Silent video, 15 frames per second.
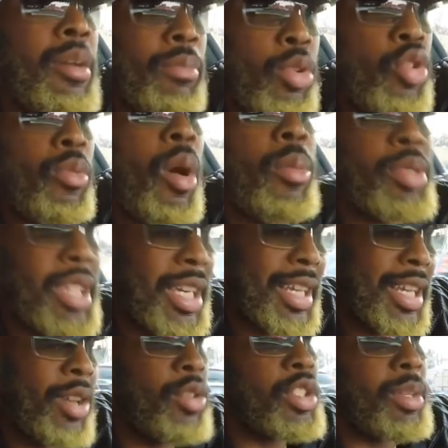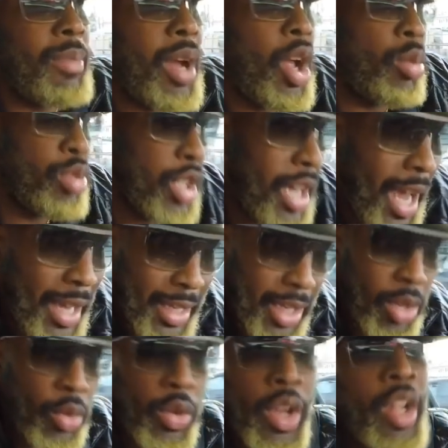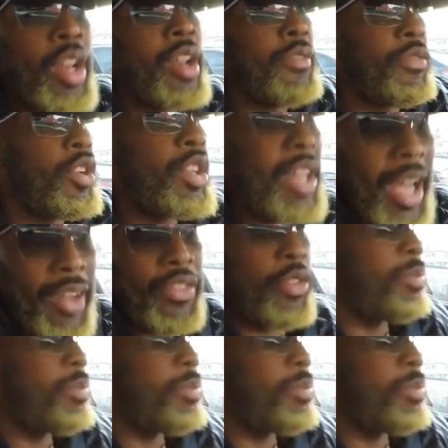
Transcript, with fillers: boom, almost had to kill somebody, almost got killed for not for